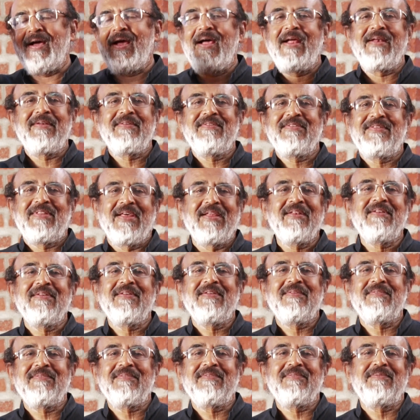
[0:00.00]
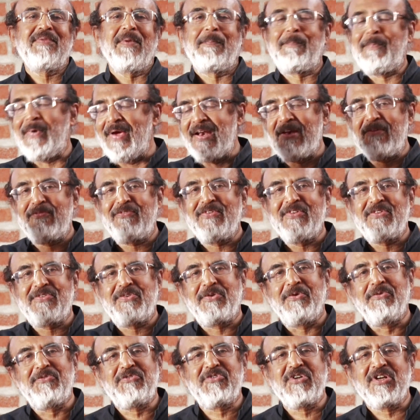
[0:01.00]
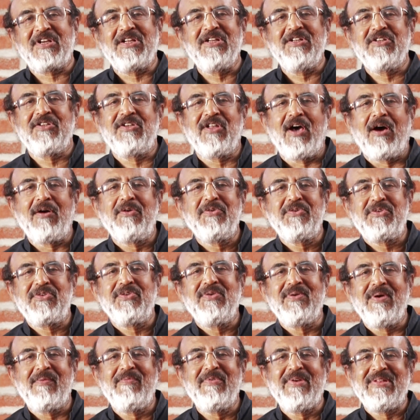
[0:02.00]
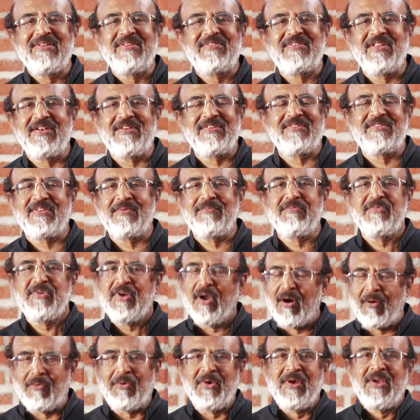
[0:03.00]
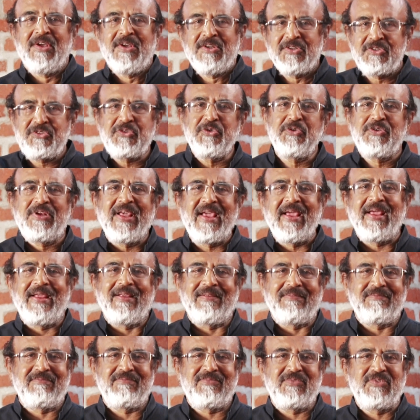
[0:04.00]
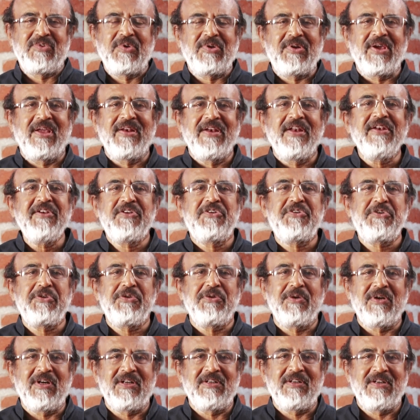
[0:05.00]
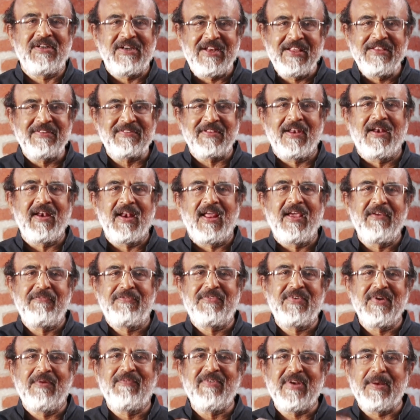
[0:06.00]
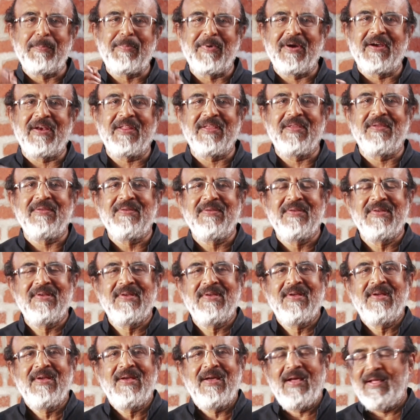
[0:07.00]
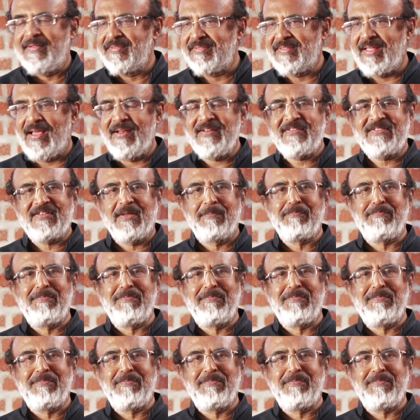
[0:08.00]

and then the benefits to trickle down to every citizen. No, today you can ensure decent life to everybody. And that's the